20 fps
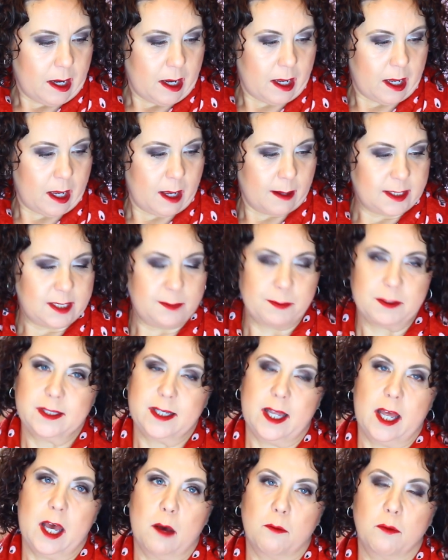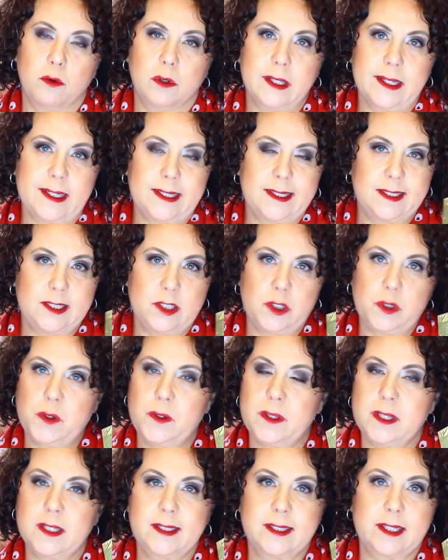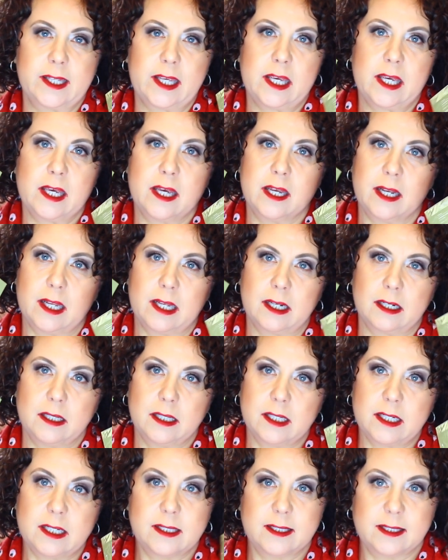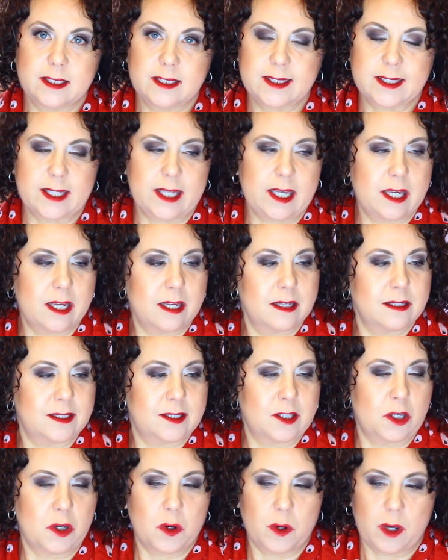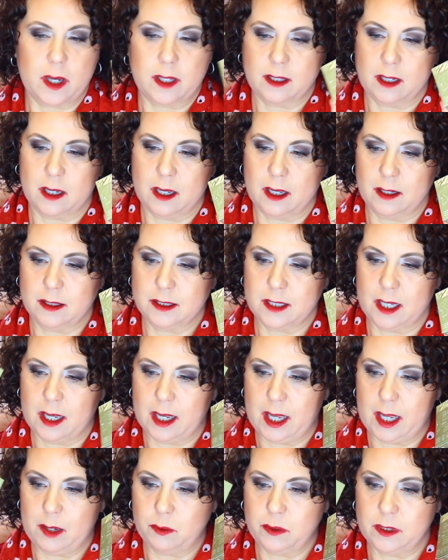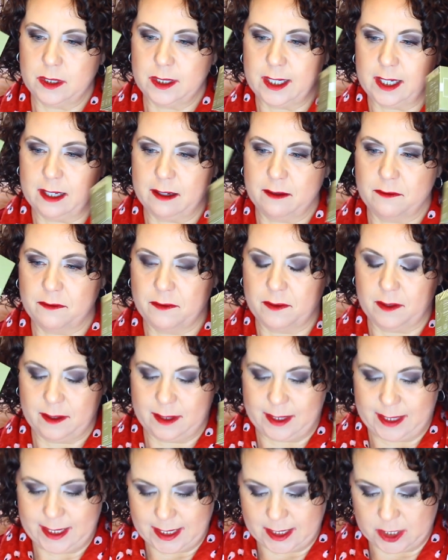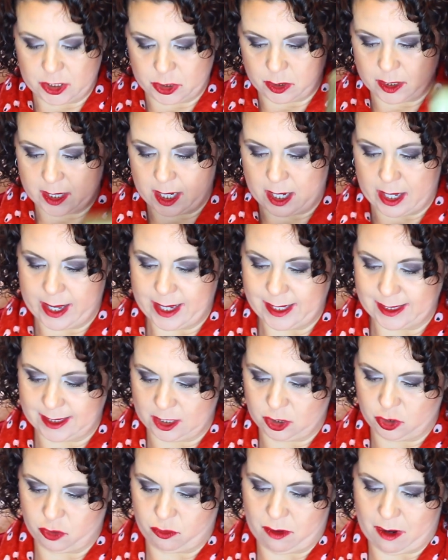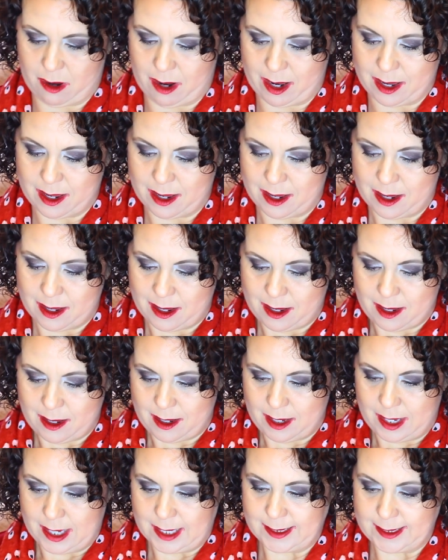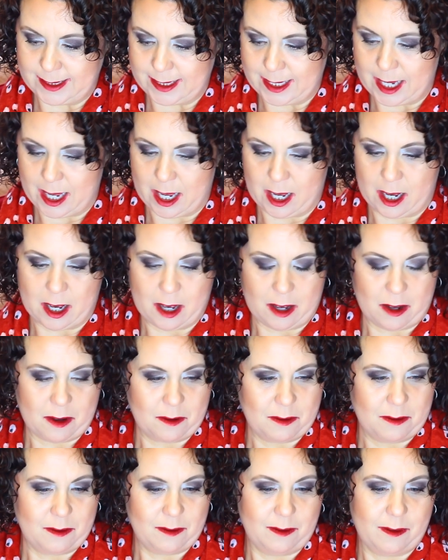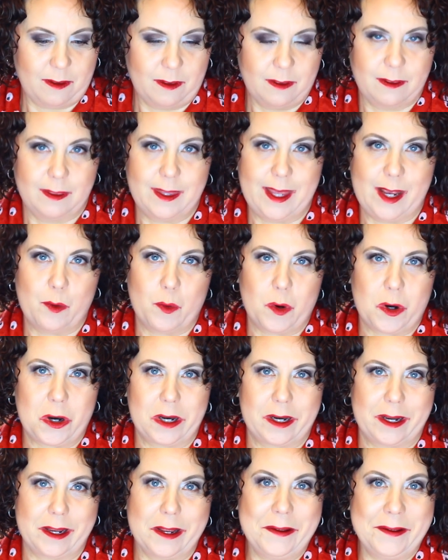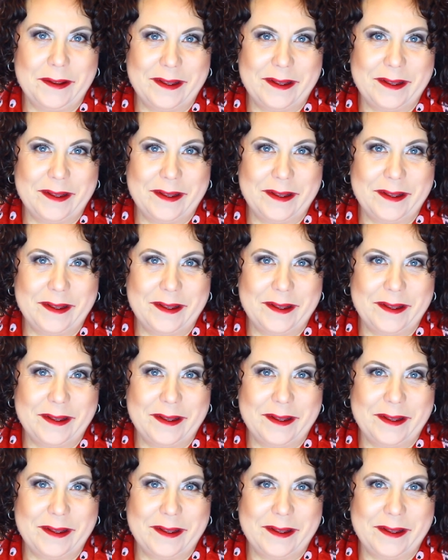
Uh, supposed to help really soothe the skin and cleanse the skin, so I thought I would give these two guys a try and see how they work.